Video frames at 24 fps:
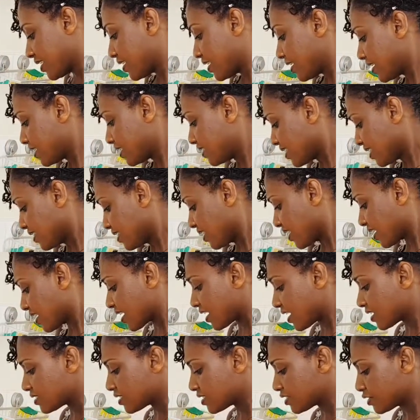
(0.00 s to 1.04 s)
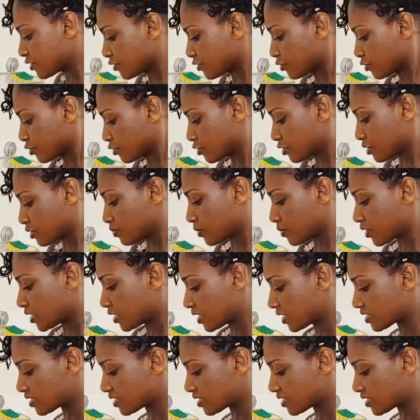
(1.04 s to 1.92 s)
is that they cut it into smaller